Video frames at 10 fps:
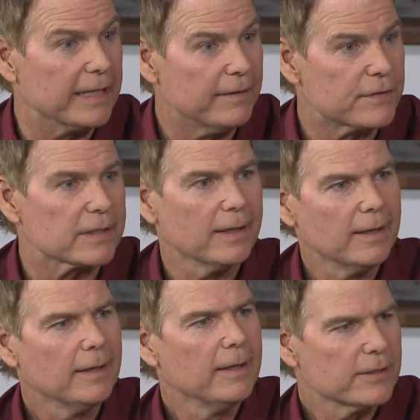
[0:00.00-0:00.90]
some gifts.
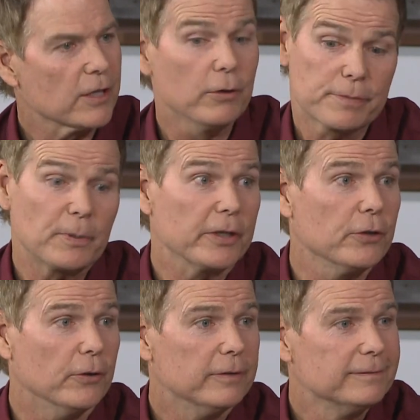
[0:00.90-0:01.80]
So it's pretty
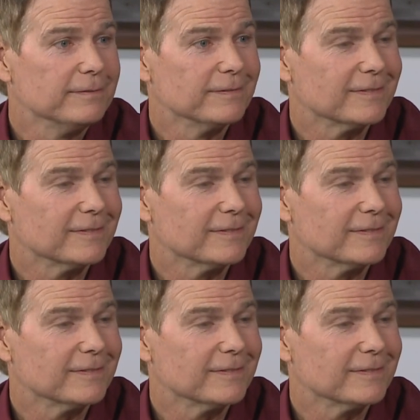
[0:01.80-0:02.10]
cool. All